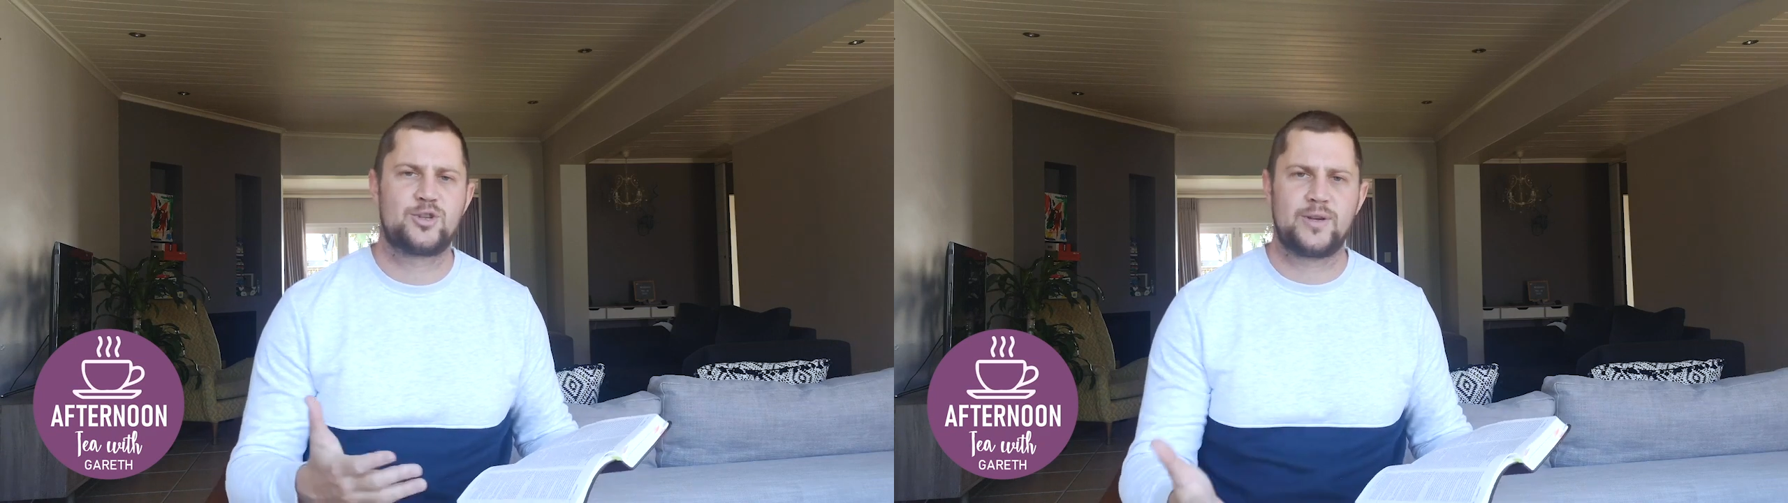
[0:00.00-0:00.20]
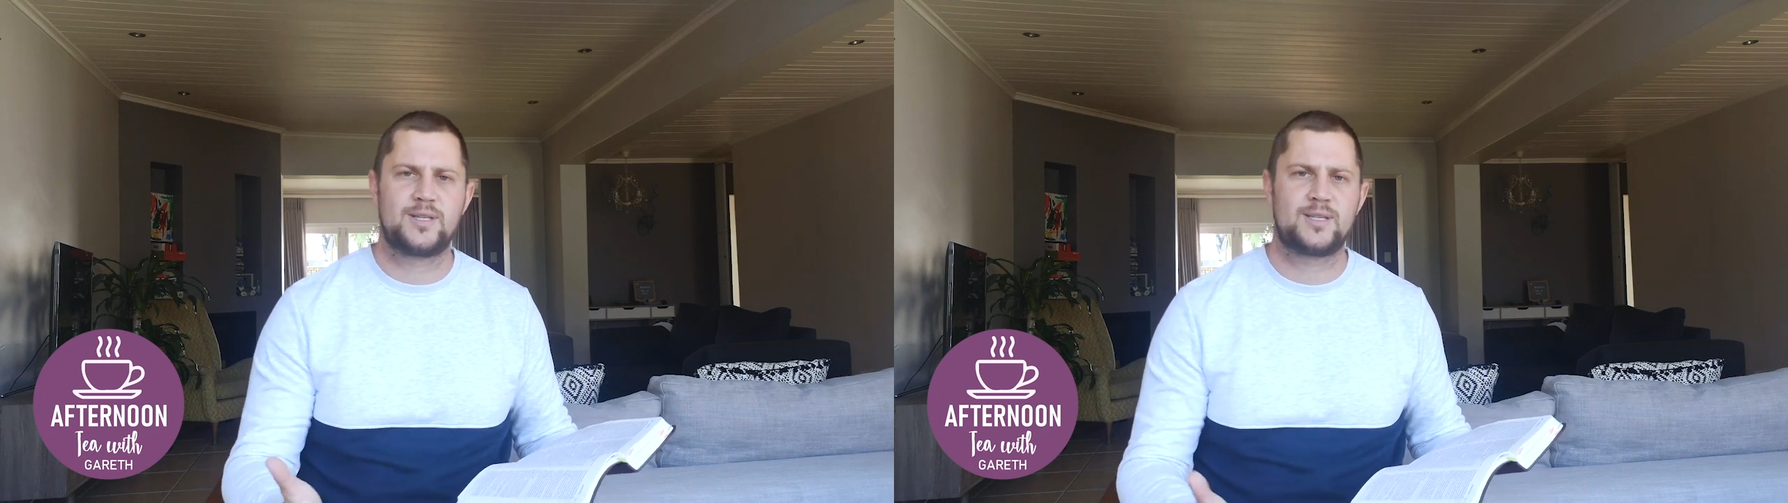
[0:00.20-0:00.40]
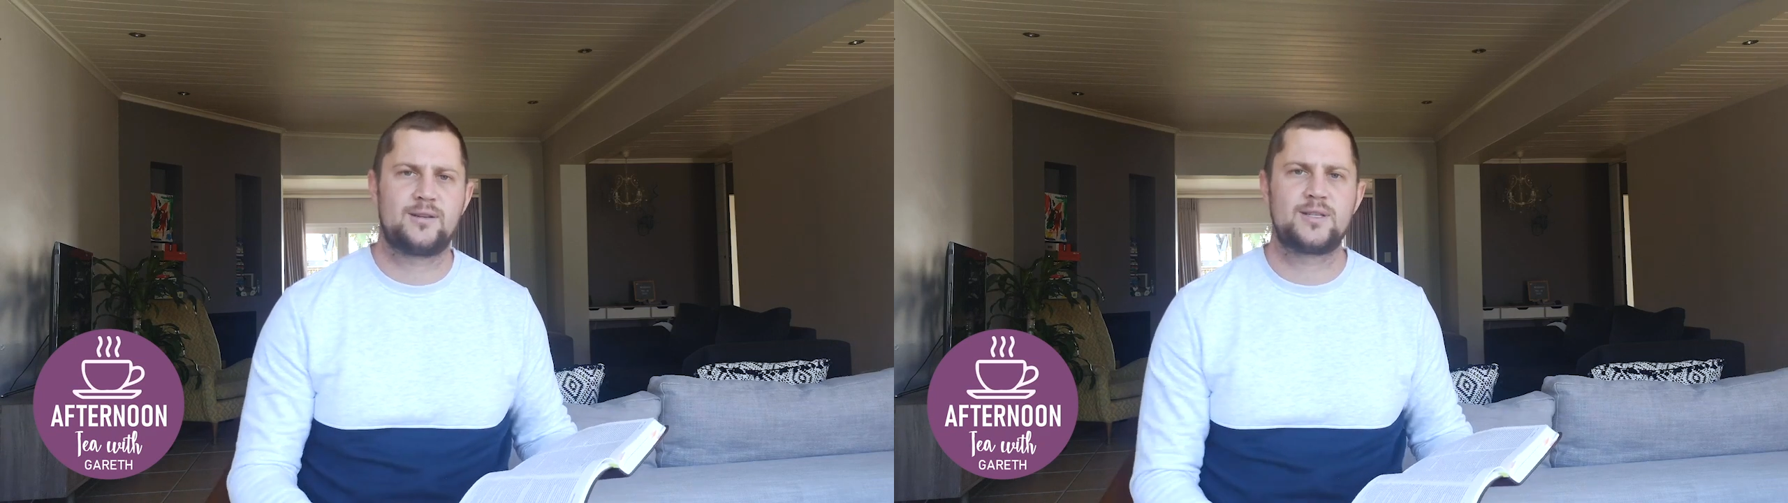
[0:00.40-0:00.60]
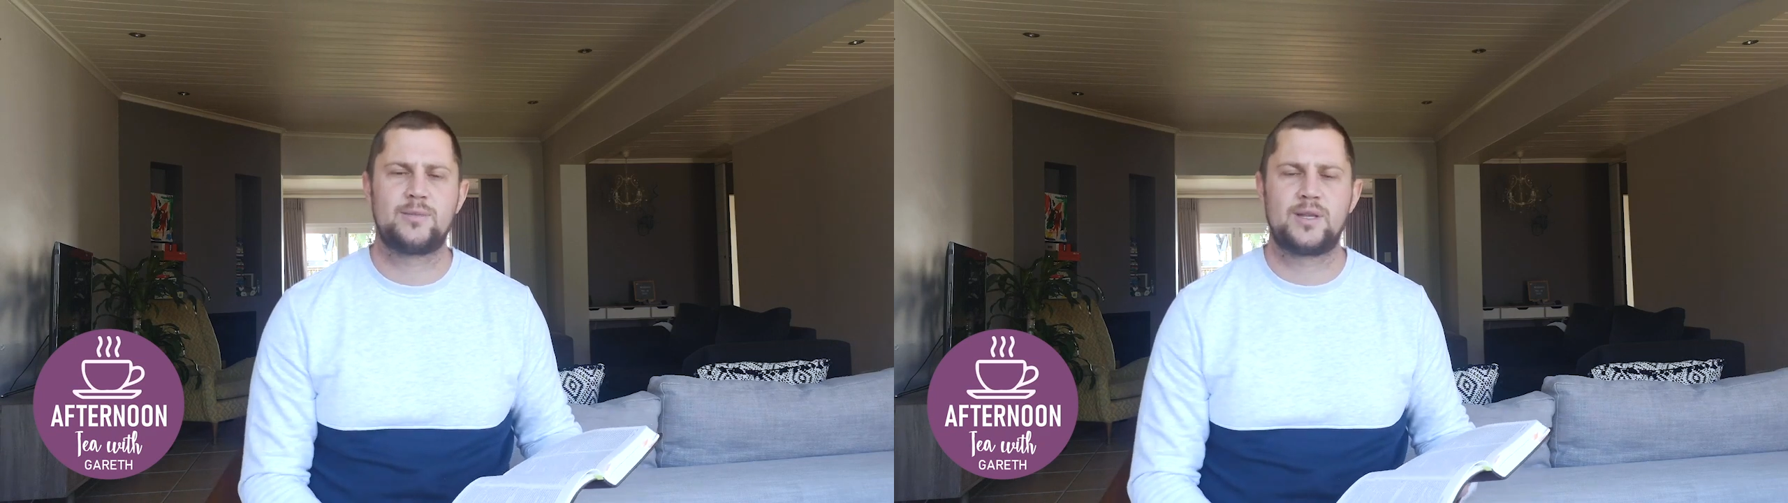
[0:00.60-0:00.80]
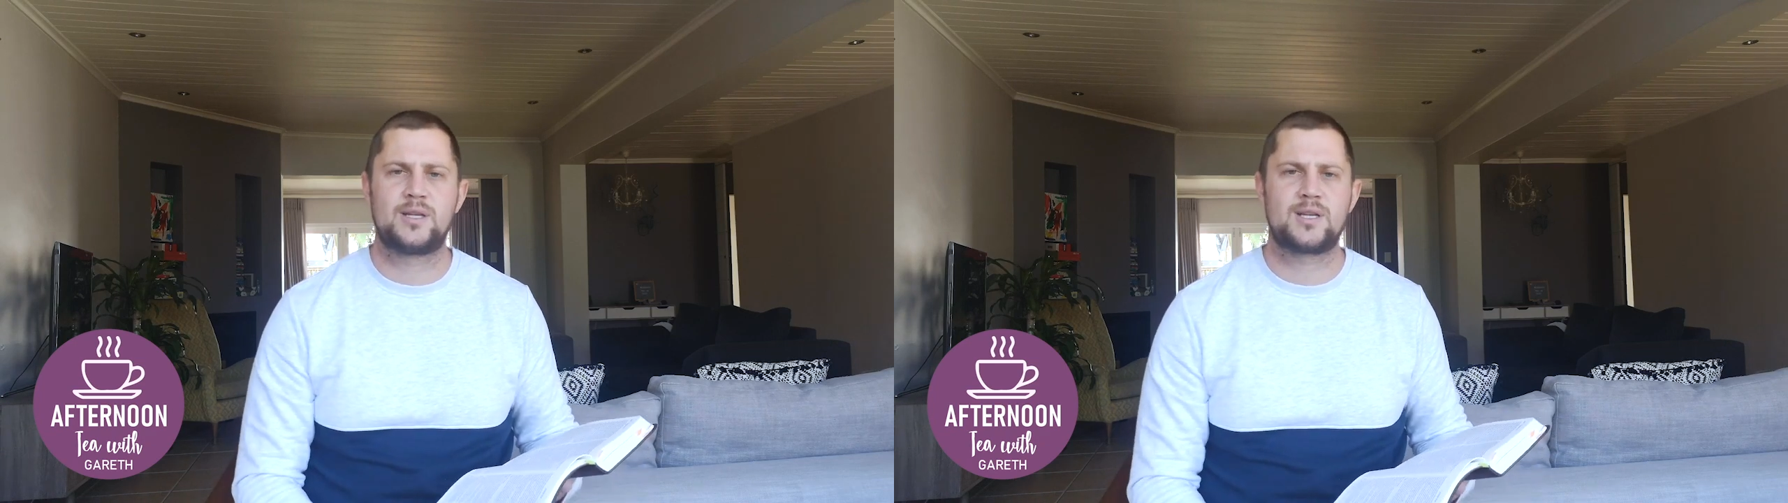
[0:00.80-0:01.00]
so he tells them
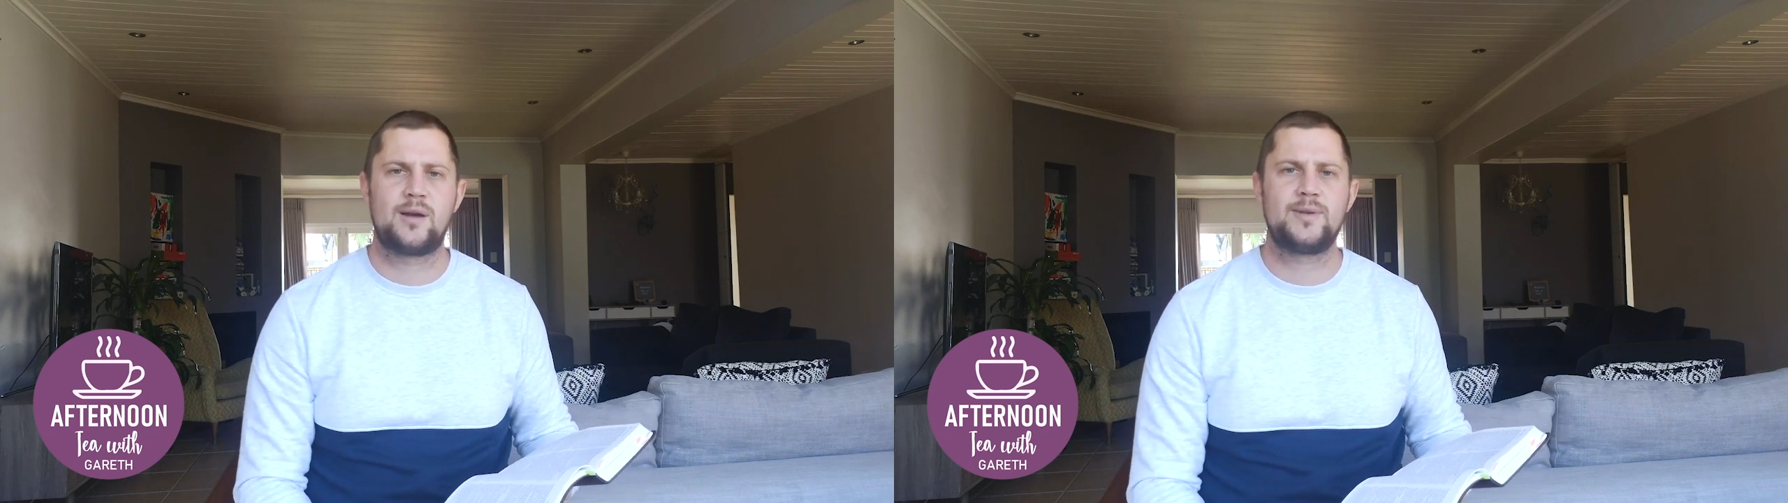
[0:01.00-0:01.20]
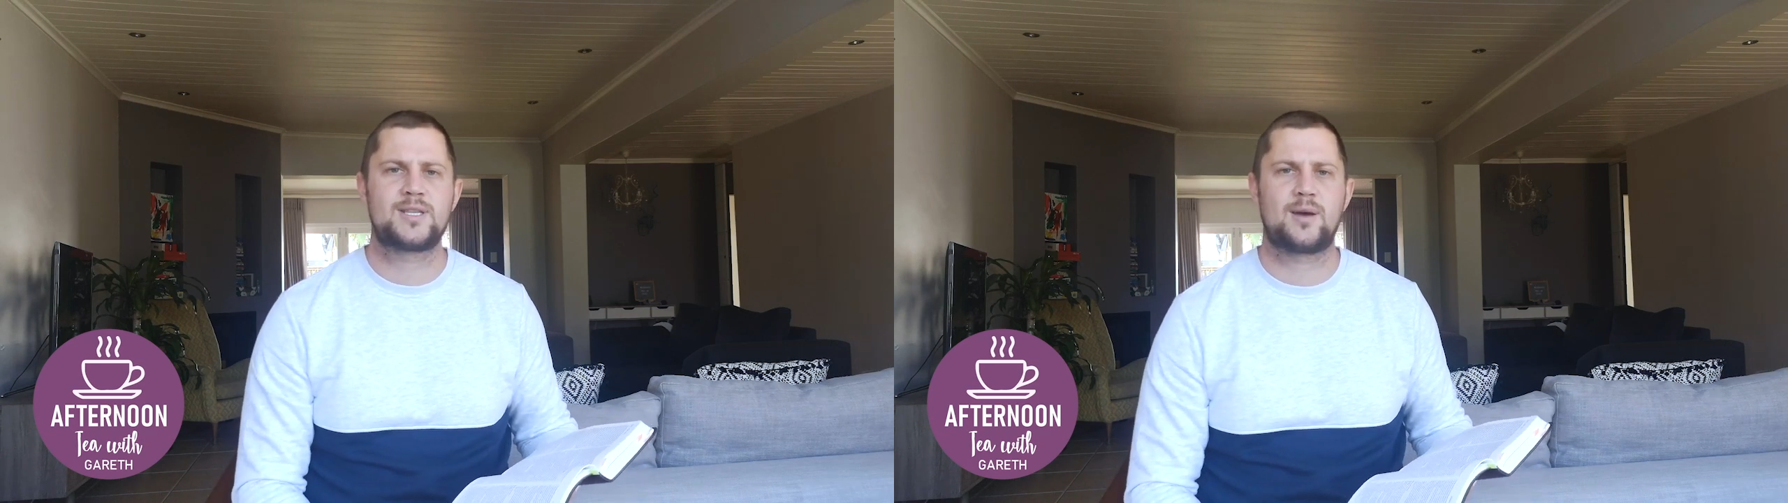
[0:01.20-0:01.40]
that the time is